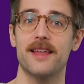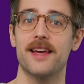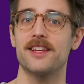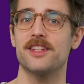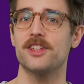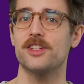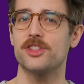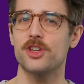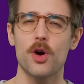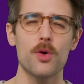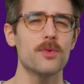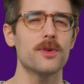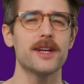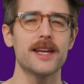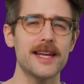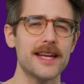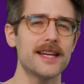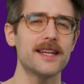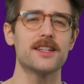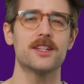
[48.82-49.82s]
that you don't
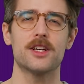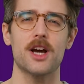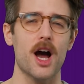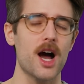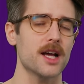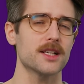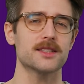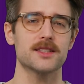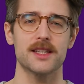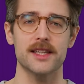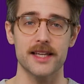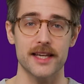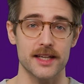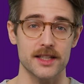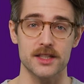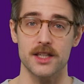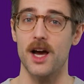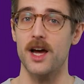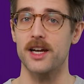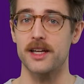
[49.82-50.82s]
need costly
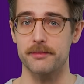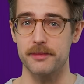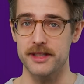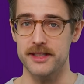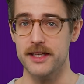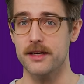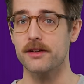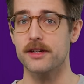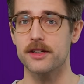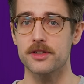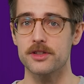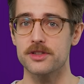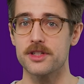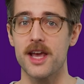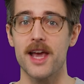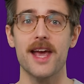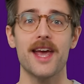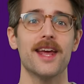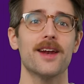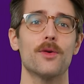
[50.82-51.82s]
exotic materials
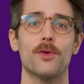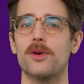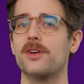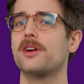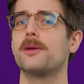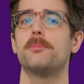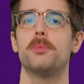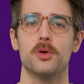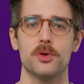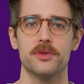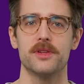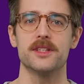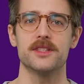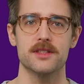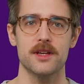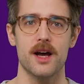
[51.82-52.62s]
in order to pull this